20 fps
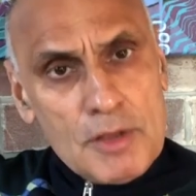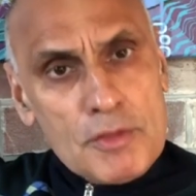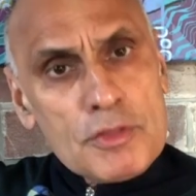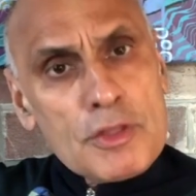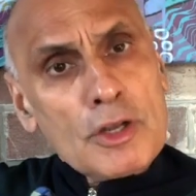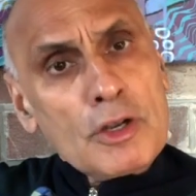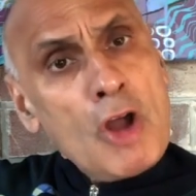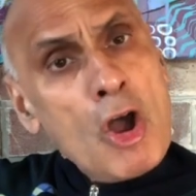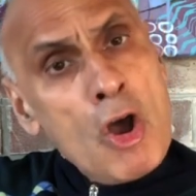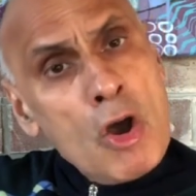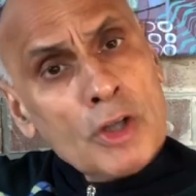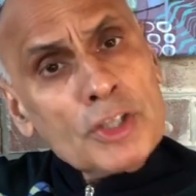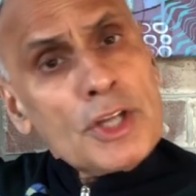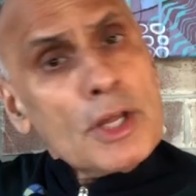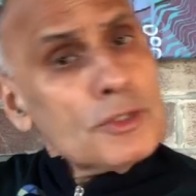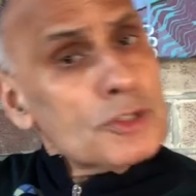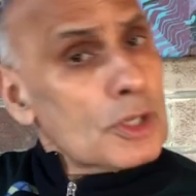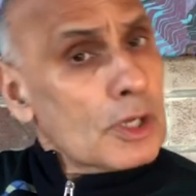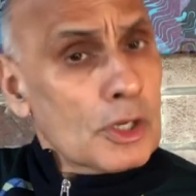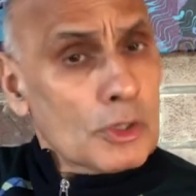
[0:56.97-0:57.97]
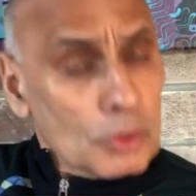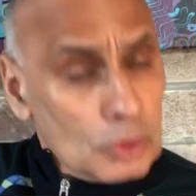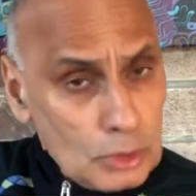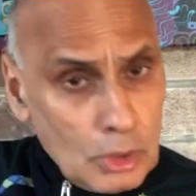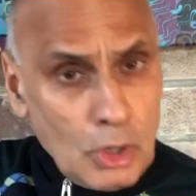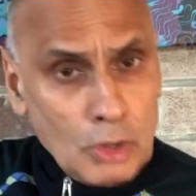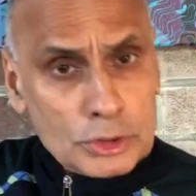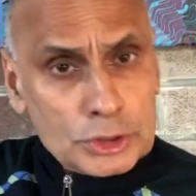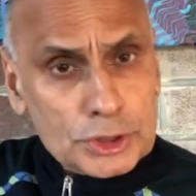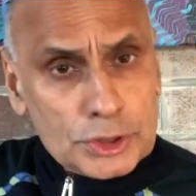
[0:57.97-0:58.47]
that aren't under
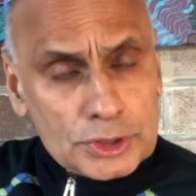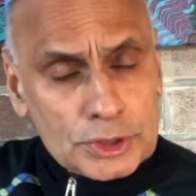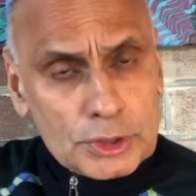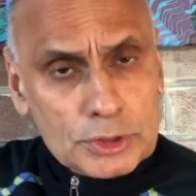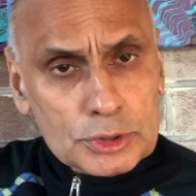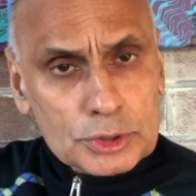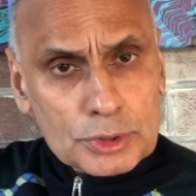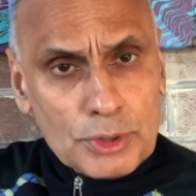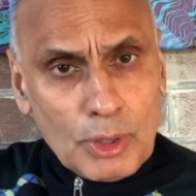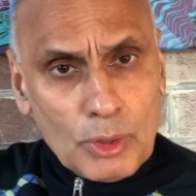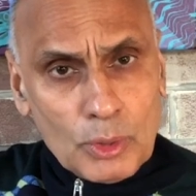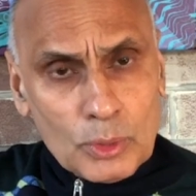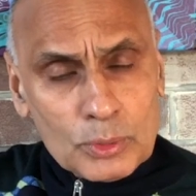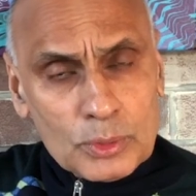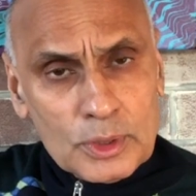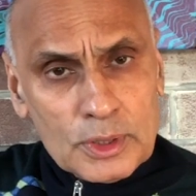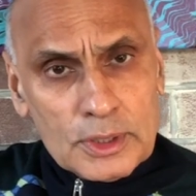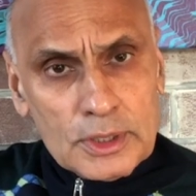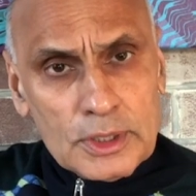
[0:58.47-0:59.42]
conscious control,